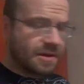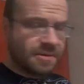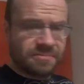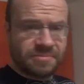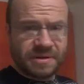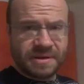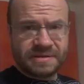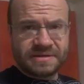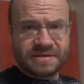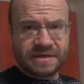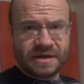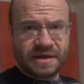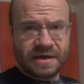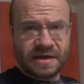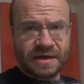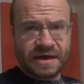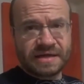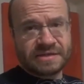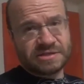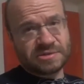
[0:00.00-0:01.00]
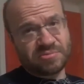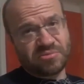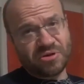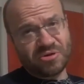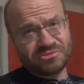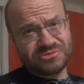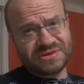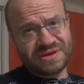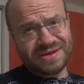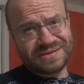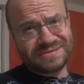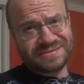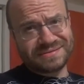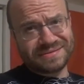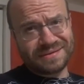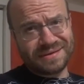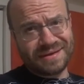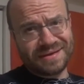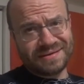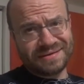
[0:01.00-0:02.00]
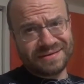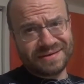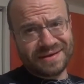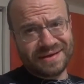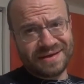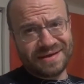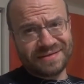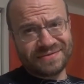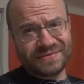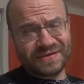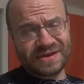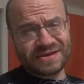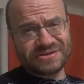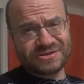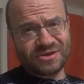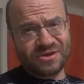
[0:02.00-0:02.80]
but it's a process, and thanks